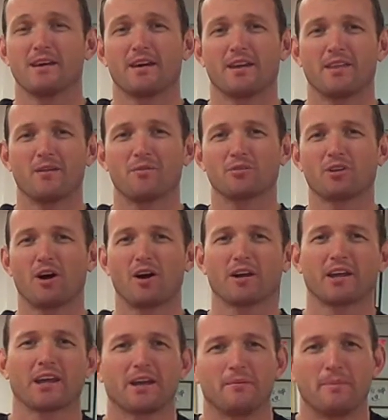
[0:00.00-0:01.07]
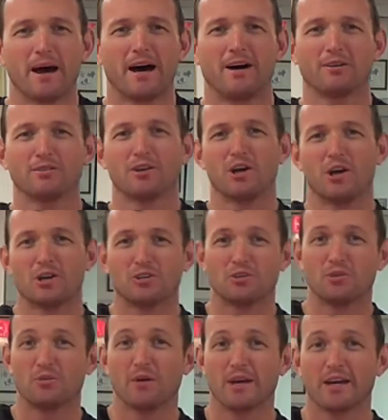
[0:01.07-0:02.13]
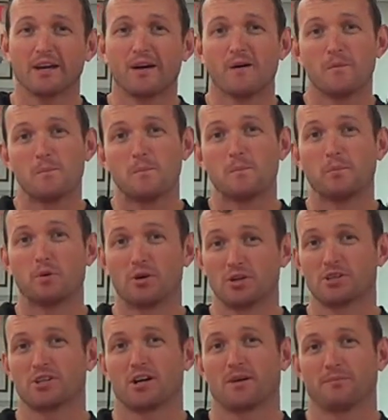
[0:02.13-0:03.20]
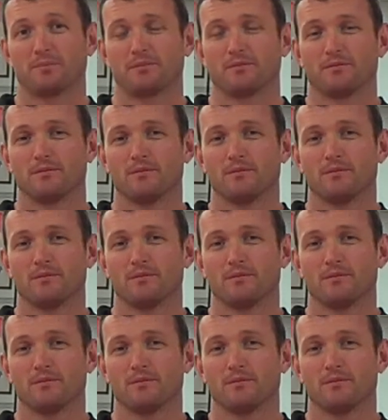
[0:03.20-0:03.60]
and they were talking about doing push-ups